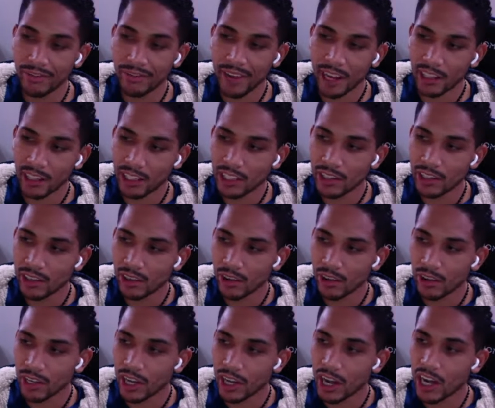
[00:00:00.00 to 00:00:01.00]
of failure
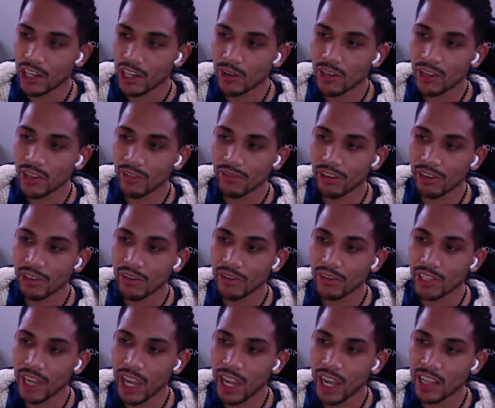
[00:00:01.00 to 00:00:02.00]
or conquering a fear
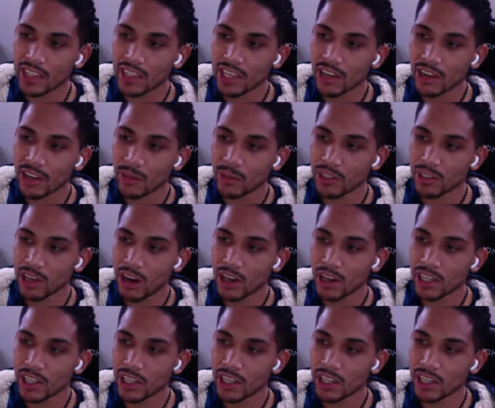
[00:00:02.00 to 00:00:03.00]
of change that cripples our
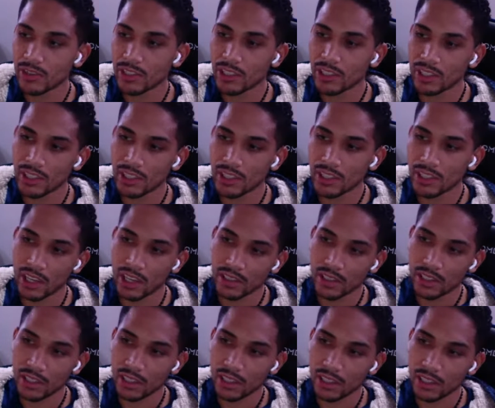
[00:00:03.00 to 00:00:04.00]
ideas for success.
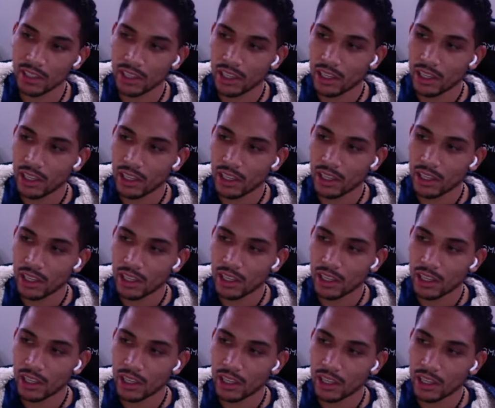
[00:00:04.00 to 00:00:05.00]

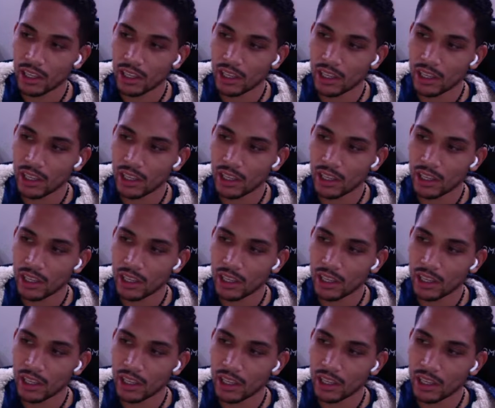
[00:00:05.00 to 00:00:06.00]
Oh, yeah,
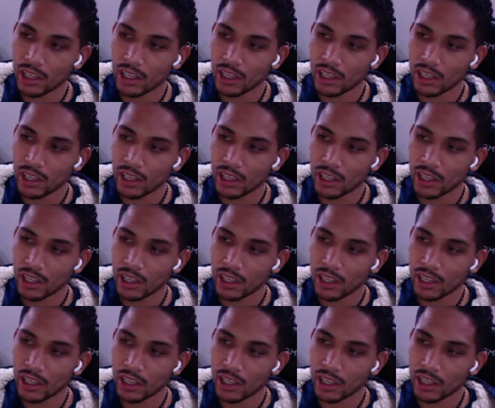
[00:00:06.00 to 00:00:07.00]
fear of failure is a big one.
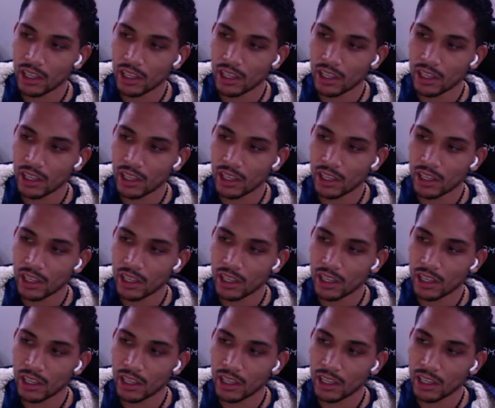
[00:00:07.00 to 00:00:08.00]
It's,
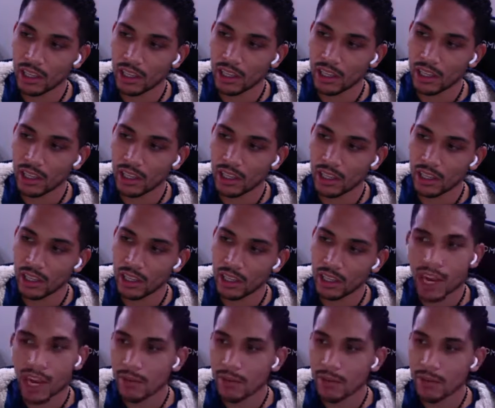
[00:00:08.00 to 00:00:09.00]
well, if I do
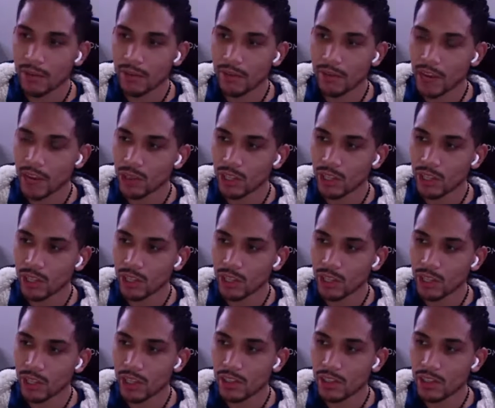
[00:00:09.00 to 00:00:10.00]
this, I have
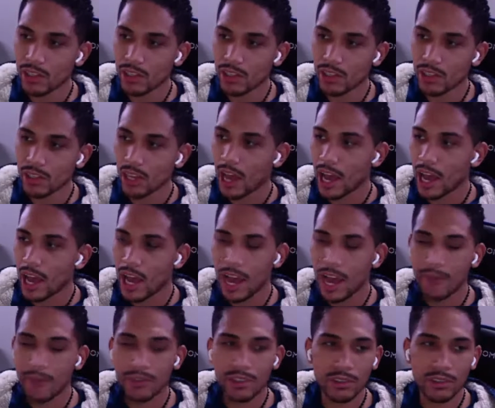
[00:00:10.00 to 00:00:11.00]
to not
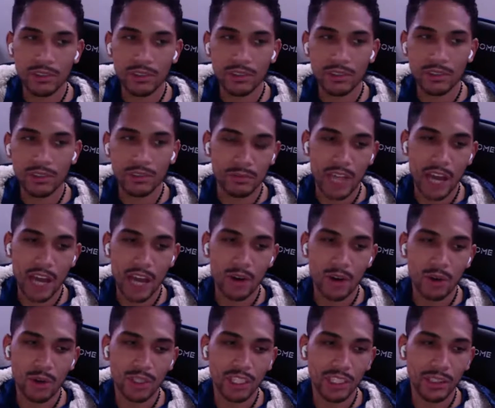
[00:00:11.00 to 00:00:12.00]
only have
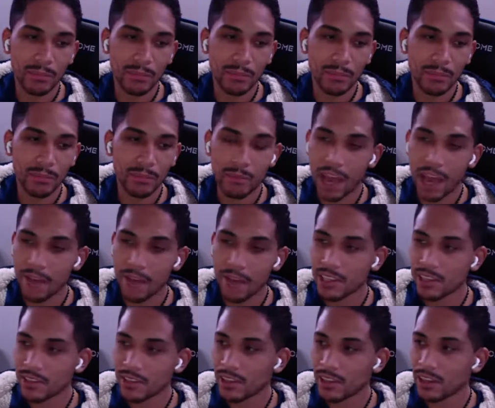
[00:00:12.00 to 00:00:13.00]
this fear of what
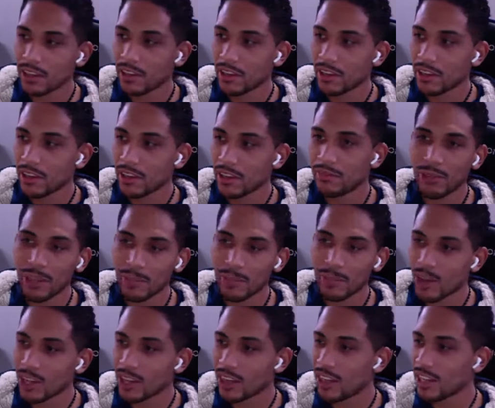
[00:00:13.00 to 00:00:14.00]
are people going to think of
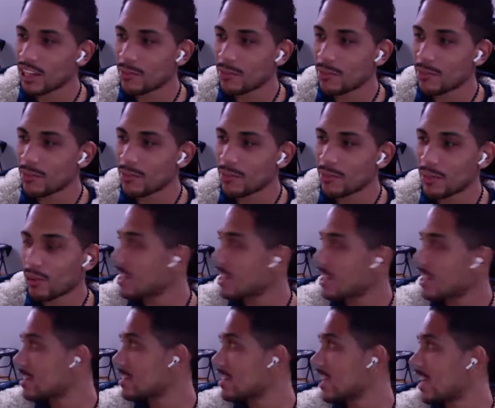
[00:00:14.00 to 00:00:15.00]
me, what are they going to
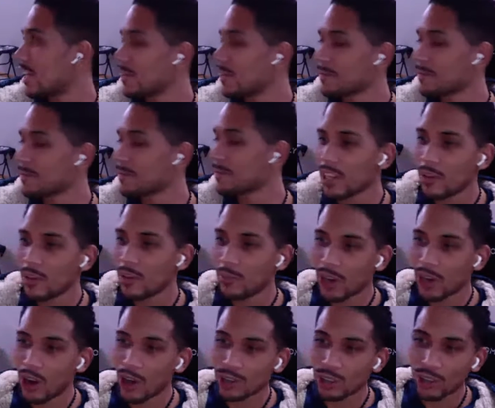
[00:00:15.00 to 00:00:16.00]
say, but
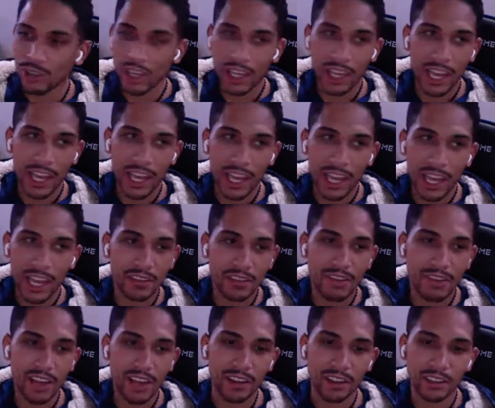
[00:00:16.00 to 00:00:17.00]
also, am I going to
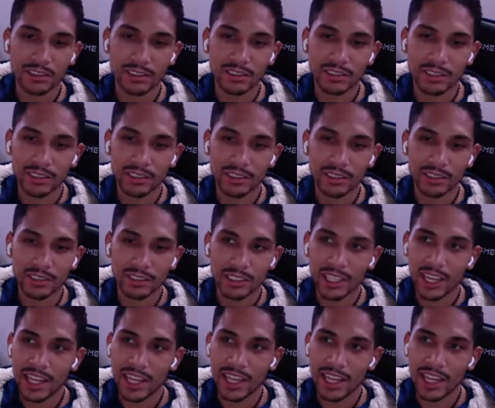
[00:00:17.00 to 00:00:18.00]
fail?
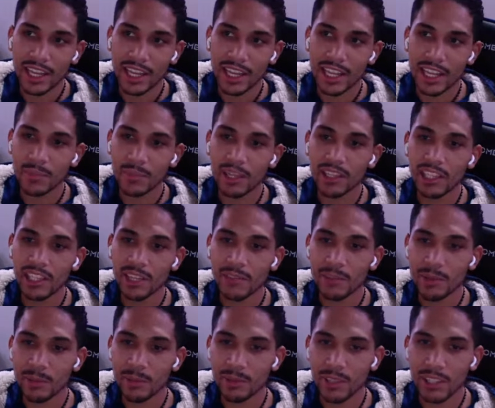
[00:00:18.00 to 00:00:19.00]
And that's a big thing for
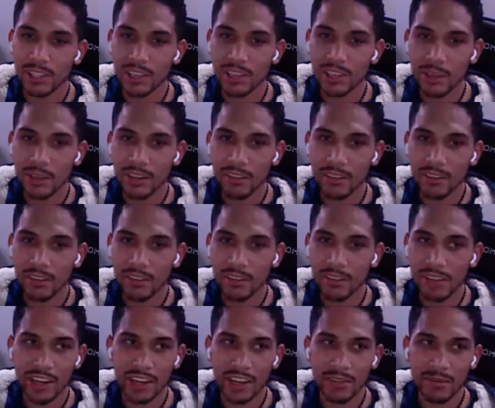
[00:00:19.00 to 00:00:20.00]
people is I'm going to fail. And
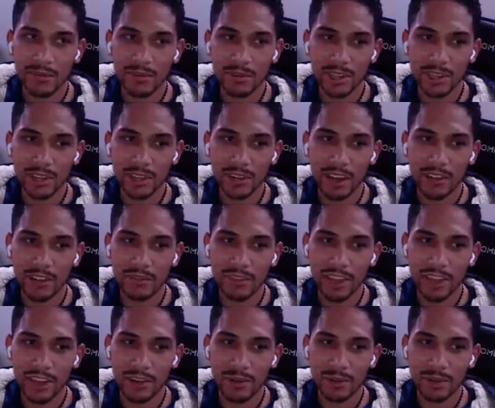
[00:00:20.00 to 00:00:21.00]
if I fail,
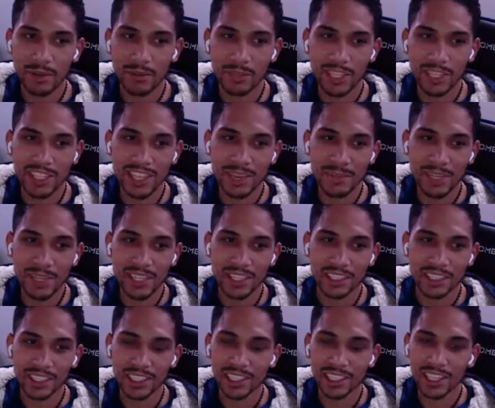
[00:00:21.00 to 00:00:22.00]
what does that mean?
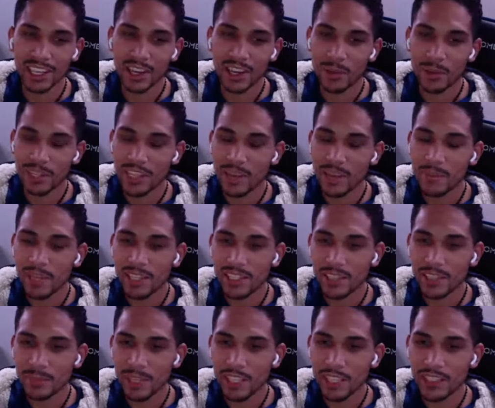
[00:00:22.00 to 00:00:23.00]
What does that mean to me to
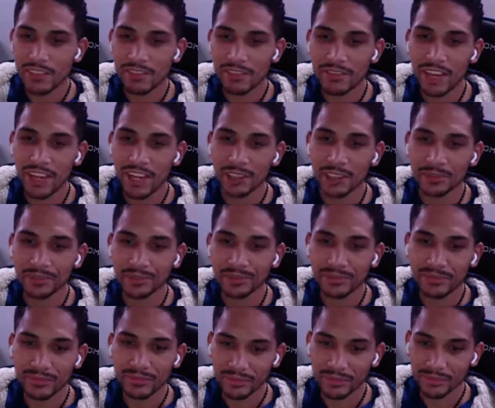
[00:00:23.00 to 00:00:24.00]
fail?
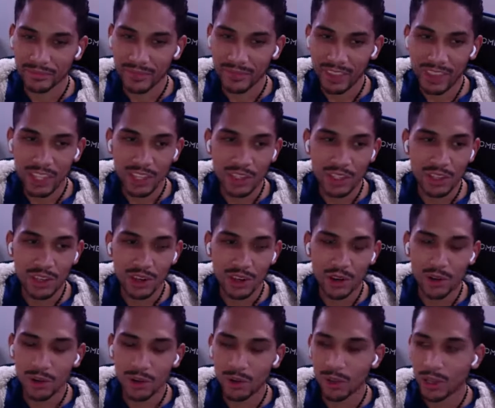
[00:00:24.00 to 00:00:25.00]
So,
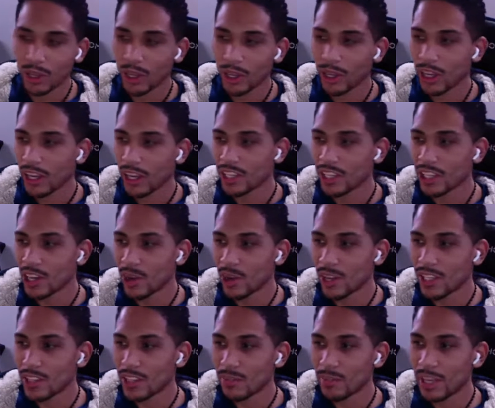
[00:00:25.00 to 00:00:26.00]
it's a
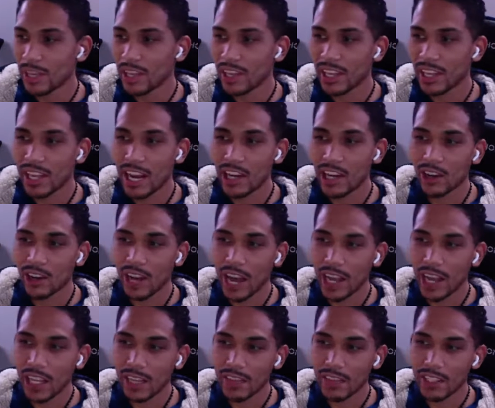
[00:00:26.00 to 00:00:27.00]
big thing. And I know I even
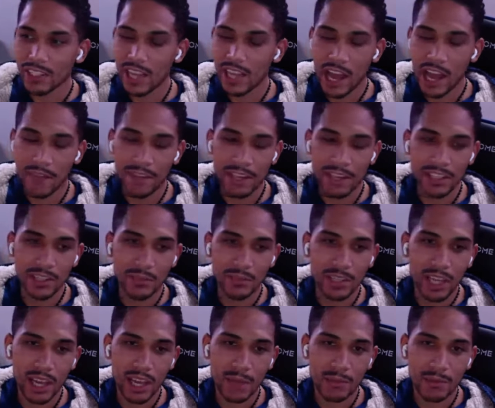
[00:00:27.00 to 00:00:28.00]
still have that
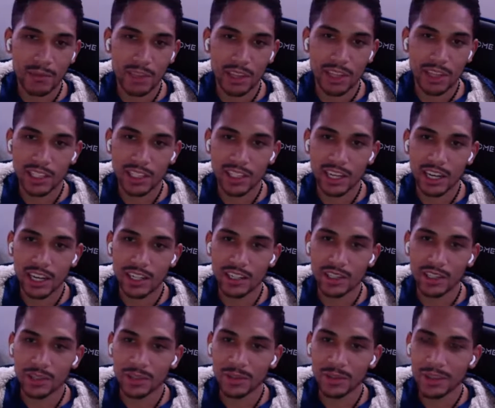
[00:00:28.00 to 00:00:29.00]
sometimes with the things that I do,
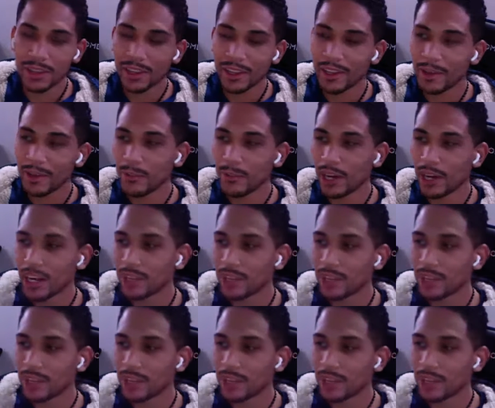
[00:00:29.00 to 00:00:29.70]
but